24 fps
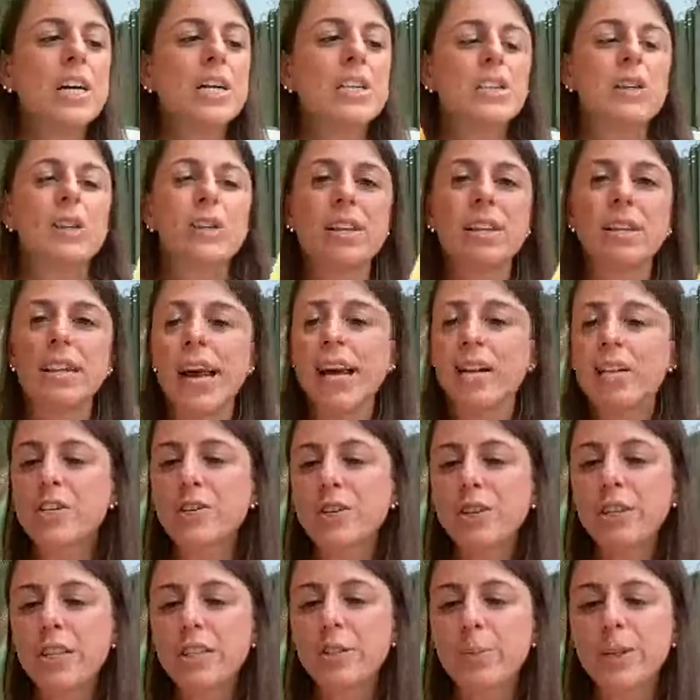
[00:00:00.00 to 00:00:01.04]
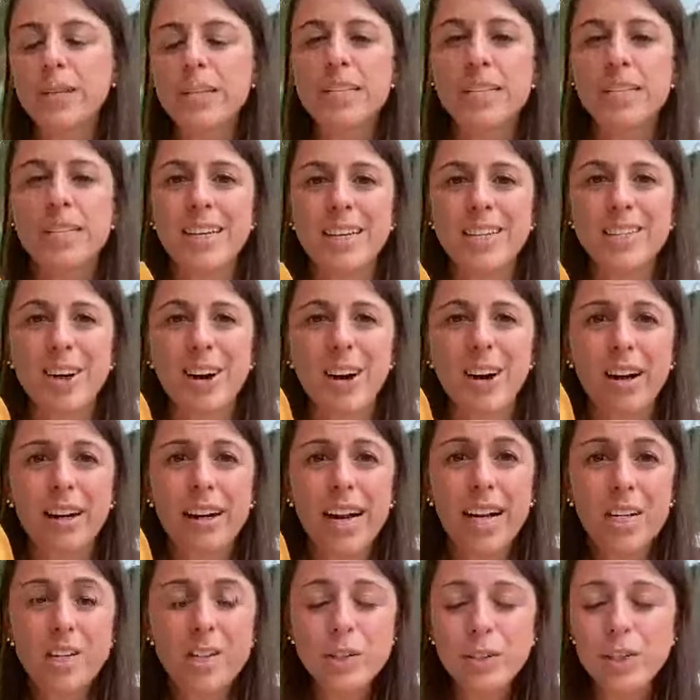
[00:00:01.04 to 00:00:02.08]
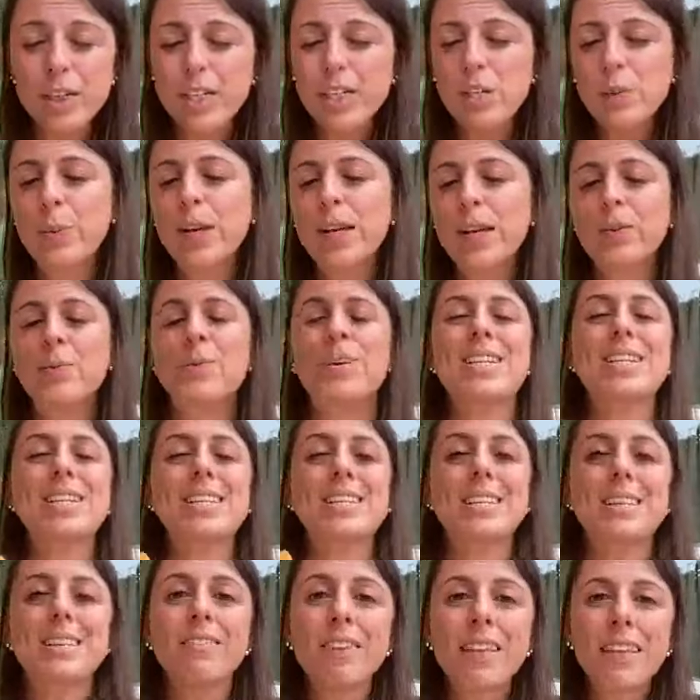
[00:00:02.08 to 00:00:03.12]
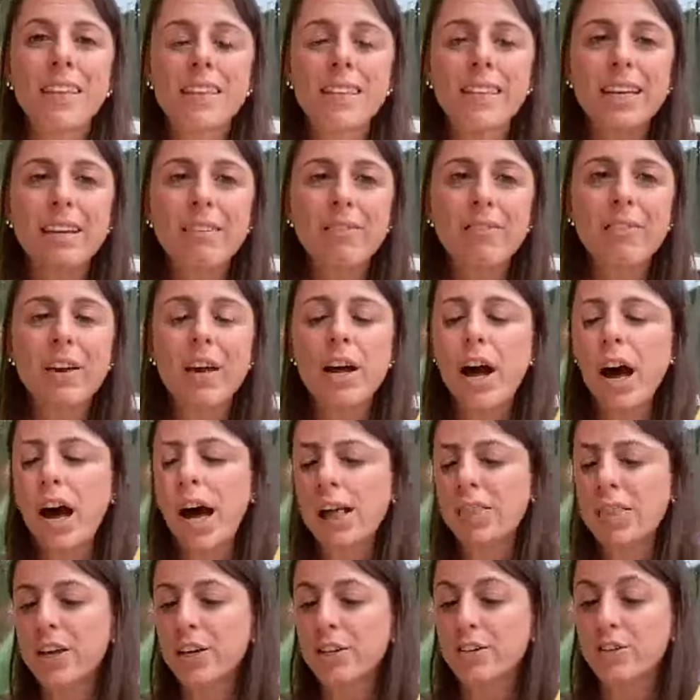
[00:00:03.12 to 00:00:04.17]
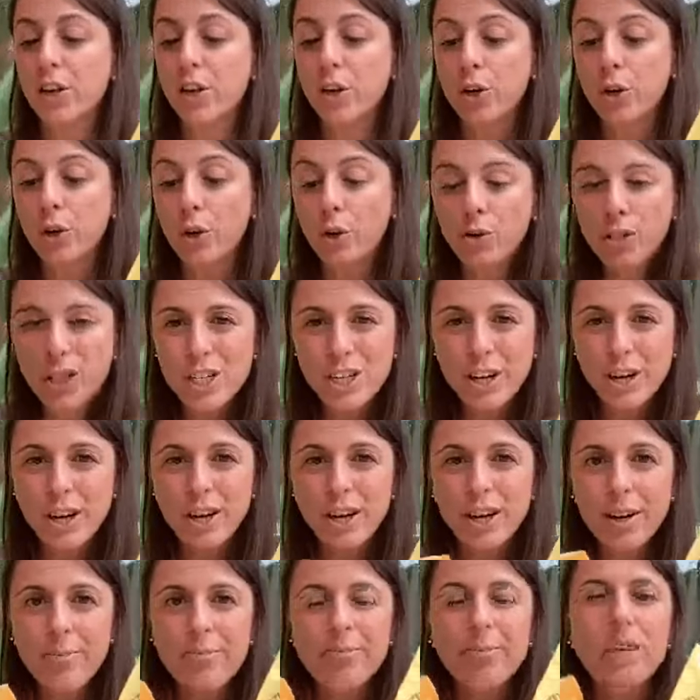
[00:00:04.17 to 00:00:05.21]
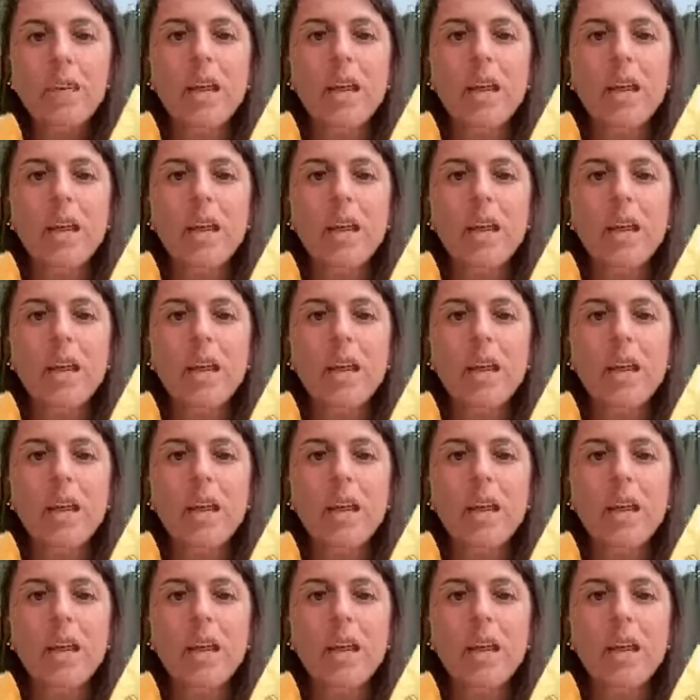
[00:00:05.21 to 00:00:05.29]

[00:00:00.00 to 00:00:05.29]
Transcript: So the Naturally Sweet Teas are naturally sweetened with stevia leaf. There's no sugar.